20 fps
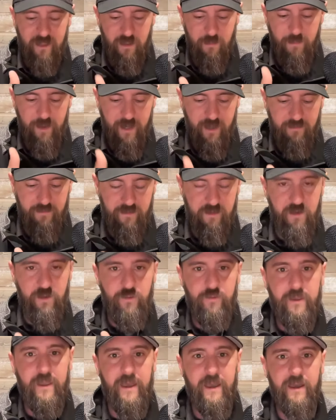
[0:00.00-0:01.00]
about the new
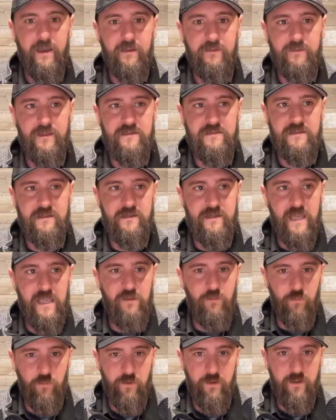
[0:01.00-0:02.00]
guy that's at day
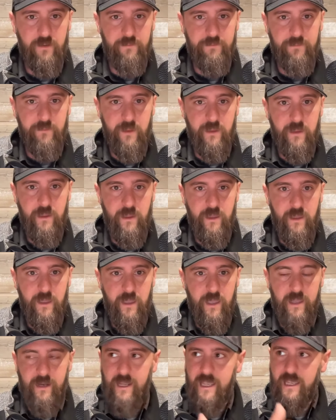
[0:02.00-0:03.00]
one,
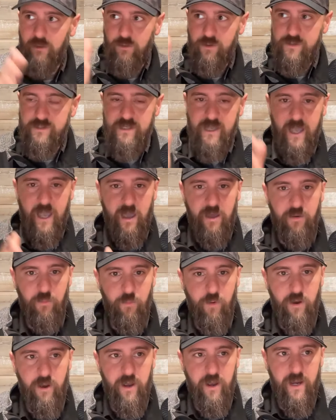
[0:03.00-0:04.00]
and he looks at how to
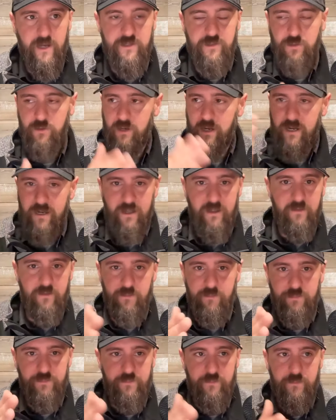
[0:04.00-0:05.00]
wash or any of the
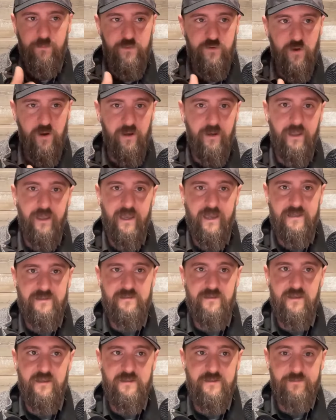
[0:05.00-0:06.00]
training
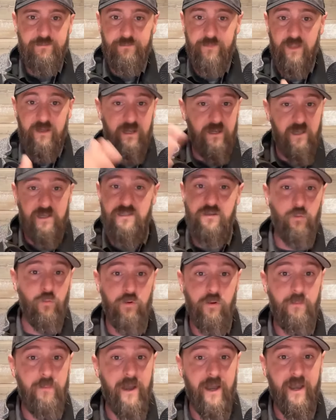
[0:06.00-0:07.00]
assets, and he doesn't want
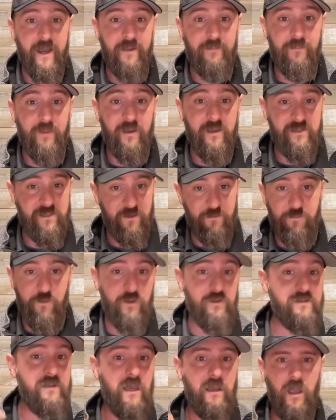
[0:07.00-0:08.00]
to buy it because he
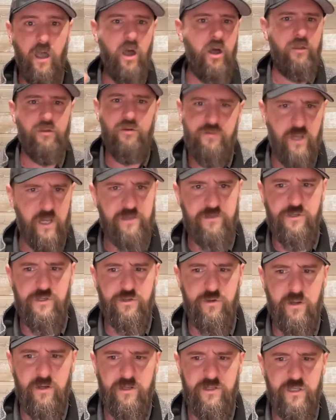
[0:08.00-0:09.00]
feels like, oh, ah, their guys are just
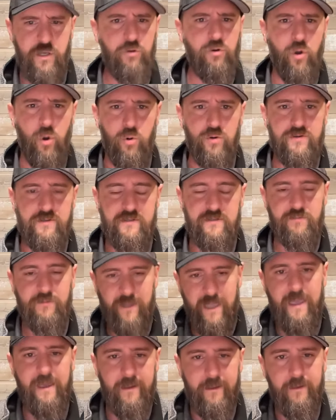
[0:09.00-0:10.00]
trying to sell courses. Well,
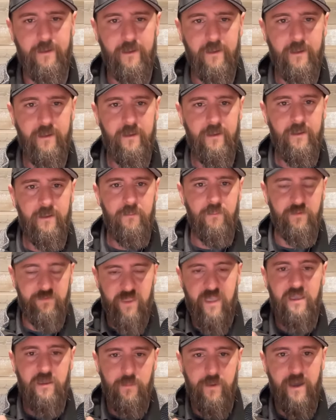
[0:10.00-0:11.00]
yeah, but
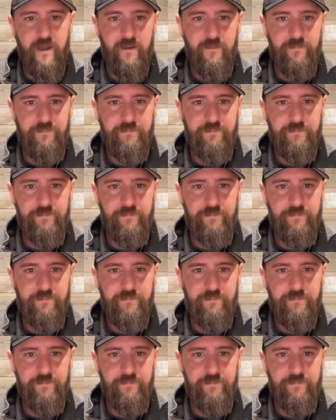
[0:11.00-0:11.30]
think about it.